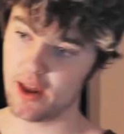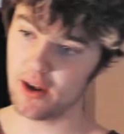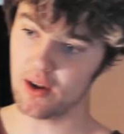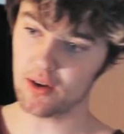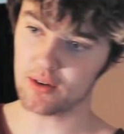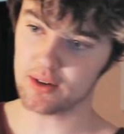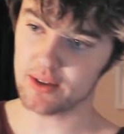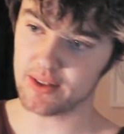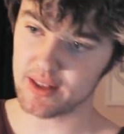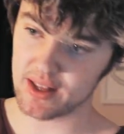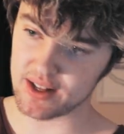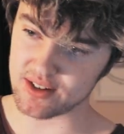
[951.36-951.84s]
And
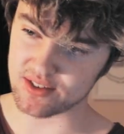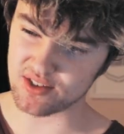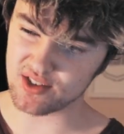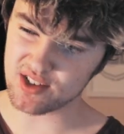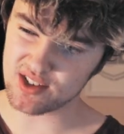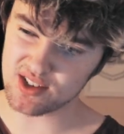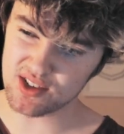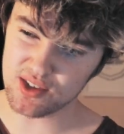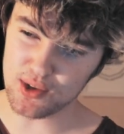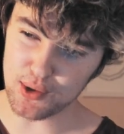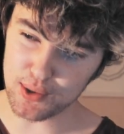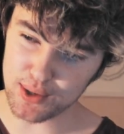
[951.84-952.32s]
look at this.
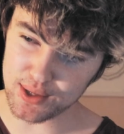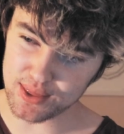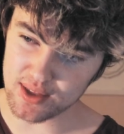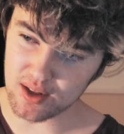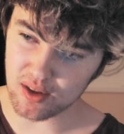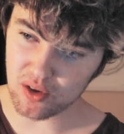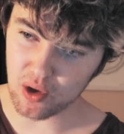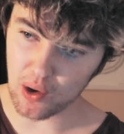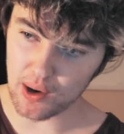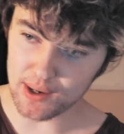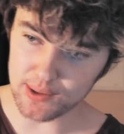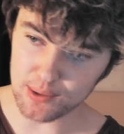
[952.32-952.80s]
Just look at
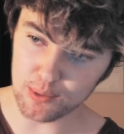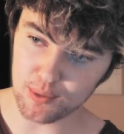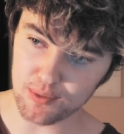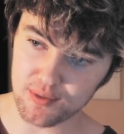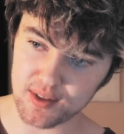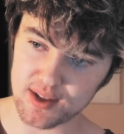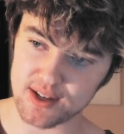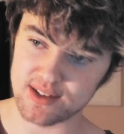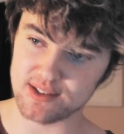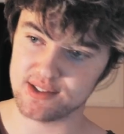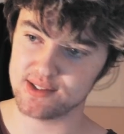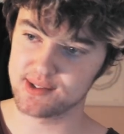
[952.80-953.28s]
the title
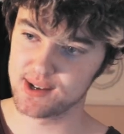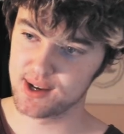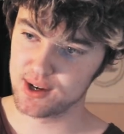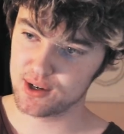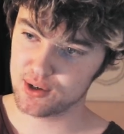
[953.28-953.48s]
of this.